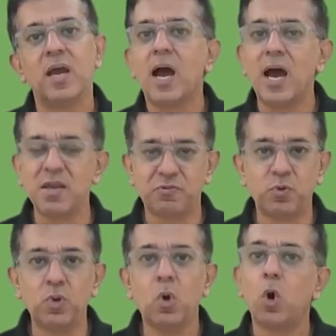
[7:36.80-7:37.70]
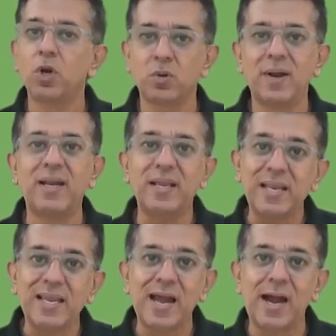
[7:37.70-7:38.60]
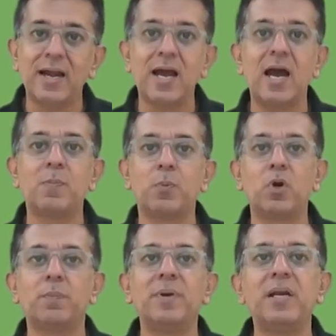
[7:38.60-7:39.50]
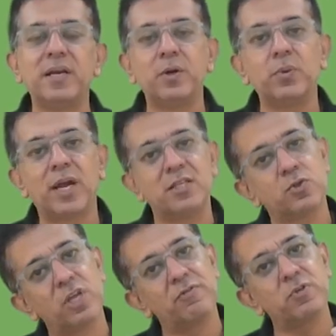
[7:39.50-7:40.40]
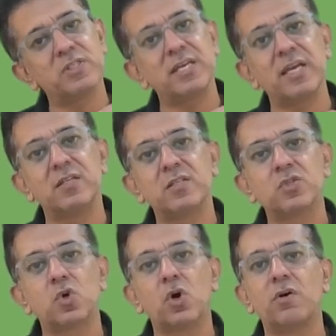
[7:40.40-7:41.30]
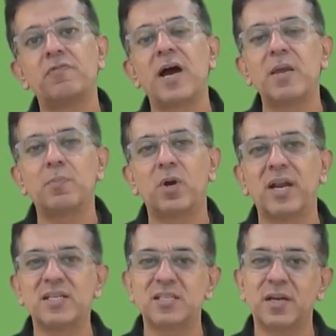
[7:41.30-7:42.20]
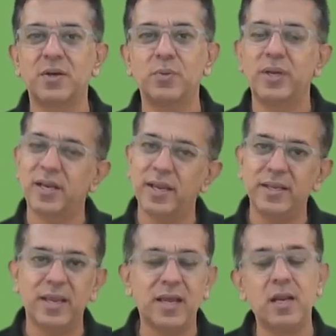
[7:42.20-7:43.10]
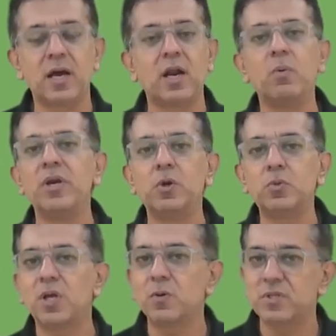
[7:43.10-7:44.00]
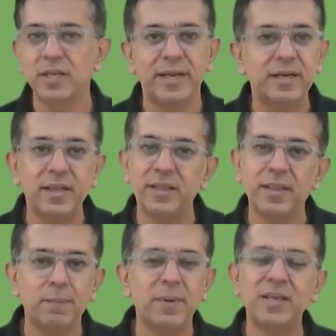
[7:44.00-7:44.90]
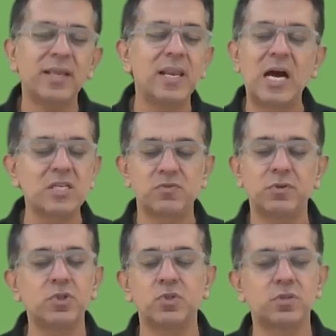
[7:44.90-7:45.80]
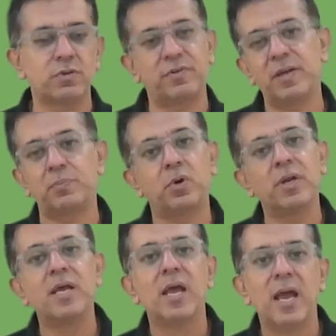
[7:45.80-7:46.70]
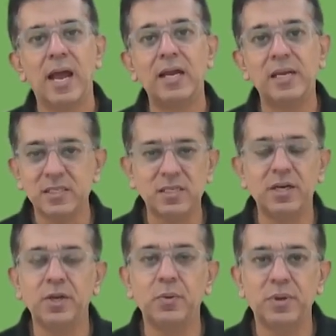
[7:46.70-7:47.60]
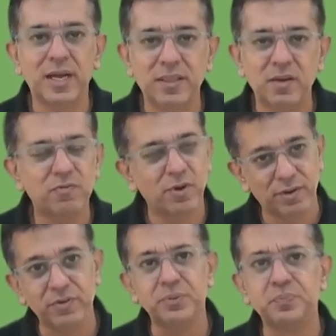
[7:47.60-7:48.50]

iPhone automatically had iPod built into that. So therefore sales of iPod had started to decline. And around in 2019, they made their last versions of iPod and discontinued that thing forever.